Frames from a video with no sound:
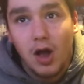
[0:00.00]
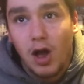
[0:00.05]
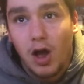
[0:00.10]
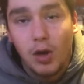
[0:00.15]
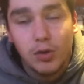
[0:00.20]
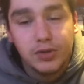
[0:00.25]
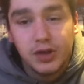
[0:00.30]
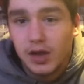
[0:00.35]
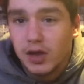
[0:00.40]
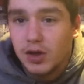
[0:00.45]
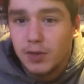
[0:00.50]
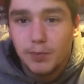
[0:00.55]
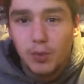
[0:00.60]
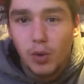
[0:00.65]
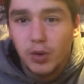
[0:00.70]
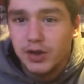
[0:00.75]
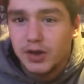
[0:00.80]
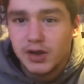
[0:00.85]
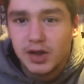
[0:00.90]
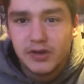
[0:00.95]
I'll take a
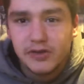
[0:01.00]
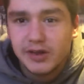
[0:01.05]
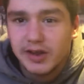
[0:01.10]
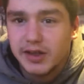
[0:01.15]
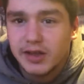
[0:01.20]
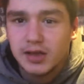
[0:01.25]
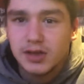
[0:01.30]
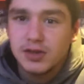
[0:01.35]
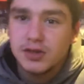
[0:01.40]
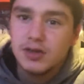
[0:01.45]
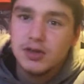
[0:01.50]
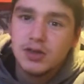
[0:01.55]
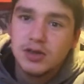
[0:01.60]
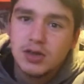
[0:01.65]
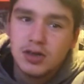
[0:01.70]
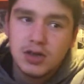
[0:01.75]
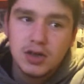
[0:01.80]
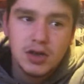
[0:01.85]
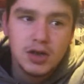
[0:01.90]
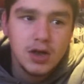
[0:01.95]
point against Lincoln,
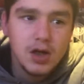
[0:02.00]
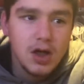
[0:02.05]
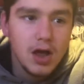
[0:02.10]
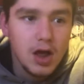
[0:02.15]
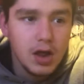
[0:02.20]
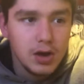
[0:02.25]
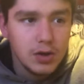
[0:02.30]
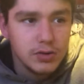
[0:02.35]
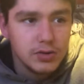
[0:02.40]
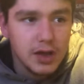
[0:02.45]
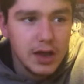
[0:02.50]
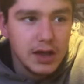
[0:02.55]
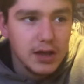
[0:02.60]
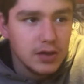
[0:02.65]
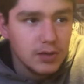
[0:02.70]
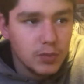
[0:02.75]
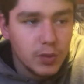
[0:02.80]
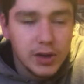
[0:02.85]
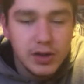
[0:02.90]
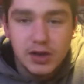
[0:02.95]
and I'll take
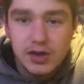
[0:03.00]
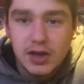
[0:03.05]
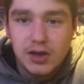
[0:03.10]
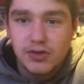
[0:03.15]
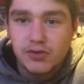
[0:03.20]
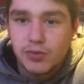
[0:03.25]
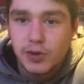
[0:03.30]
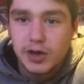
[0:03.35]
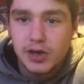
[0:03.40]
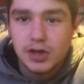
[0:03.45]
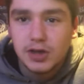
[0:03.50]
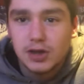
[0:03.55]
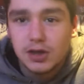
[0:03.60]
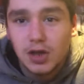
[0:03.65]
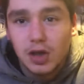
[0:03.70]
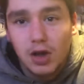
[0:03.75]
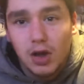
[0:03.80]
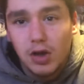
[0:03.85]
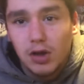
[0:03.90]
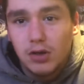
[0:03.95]
a win against Wigan.
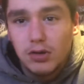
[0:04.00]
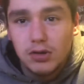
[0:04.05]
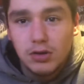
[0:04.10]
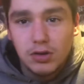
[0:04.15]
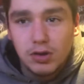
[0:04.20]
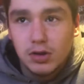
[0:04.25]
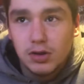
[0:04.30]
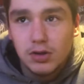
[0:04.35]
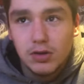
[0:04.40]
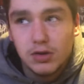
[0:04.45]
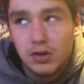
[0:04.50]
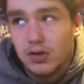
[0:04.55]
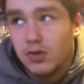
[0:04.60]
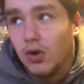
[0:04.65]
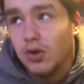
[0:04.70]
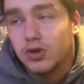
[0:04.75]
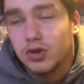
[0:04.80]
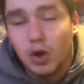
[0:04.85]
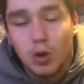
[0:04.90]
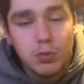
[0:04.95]
This
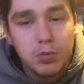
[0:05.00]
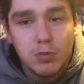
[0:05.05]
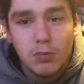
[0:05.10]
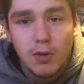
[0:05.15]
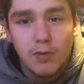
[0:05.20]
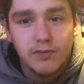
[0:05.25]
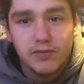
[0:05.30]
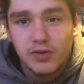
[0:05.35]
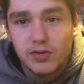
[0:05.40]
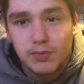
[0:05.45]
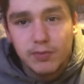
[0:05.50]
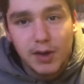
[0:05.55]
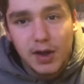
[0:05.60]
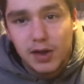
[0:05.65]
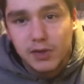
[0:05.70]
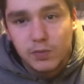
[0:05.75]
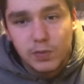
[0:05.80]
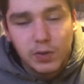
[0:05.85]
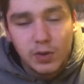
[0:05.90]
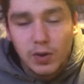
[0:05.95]
October month is
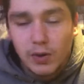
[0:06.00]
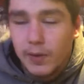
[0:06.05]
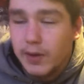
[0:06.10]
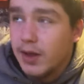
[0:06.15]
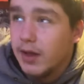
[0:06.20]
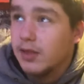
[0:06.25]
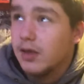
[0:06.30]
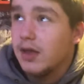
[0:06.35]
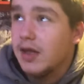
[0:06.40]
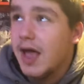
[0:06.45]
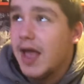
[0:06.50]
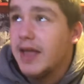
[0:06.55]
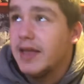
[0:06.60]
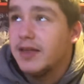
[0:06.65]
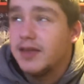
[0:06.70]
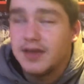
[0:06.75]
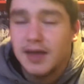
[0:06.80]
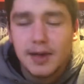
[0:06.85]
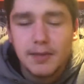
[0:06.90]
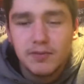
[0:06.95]
mad. We had like
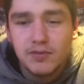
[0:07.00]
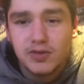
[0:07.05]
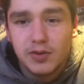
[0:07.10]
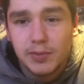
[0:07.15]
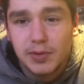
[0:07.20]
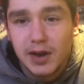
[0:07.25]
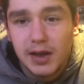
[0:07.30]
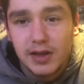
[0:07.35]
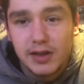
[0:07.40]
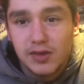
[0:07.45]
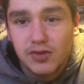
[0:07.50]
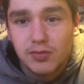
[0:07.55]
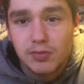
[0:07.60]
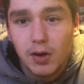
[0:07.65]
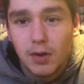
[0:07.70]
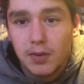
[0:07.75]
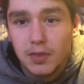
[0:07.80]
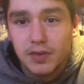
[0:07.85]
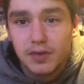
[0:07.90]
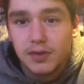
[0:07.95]
8 games to play this
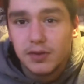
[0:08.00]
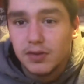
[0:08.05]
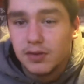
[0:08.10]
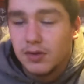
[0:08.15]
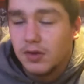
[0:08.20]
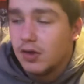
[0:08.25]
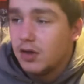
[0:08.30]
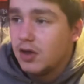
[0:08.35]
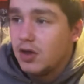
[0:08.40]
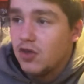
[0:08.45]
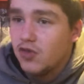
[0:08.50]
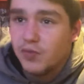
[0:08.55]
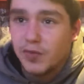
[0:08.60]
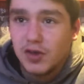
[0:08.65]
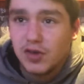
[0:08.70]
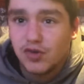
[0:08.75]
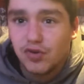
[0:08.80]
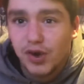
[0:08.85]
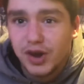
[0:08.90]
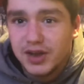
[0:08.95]
month, and it's
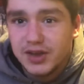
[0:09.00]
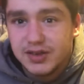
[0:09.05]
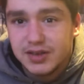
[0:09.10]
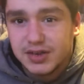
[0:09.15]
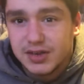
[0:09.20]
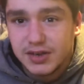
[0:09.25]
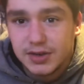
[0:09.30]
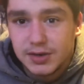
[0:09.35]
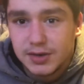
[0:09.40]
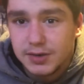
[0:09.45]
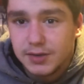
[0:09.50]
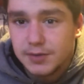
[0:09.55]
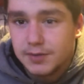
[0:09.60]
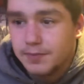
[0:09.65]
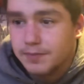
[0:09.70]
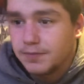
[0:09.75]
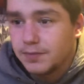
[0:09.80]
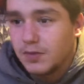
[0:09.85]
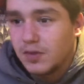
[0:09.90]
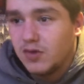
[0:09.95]
been crazy.
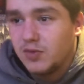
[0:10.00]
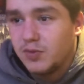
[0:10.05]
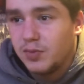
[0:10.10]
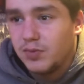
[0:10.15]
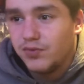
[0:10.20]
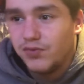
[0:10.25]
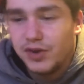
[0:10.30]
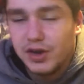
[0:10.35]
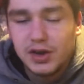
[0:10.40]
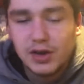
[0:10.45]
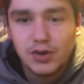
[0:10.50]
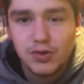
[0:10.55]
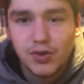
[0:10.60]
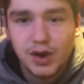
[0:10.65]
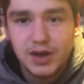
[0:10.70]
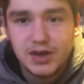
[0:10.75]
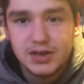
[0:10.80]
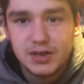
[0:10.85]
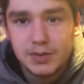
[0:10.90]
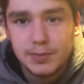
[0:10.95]
It's been really
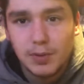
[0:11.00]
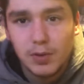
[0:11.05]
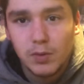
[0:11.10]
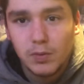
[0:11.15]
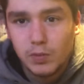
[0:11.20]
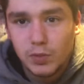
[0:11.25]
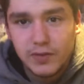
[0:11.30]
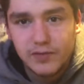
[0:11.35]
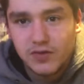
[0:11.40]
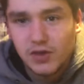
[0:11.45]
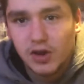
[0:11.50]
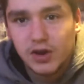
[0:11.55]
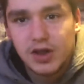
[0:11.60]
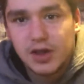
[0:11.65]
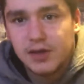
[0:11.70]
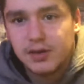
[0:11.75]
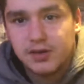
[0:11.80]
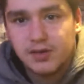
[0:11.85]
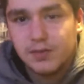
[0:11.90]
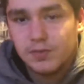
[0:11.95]
crazy, but we've done
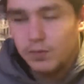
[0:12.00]
it.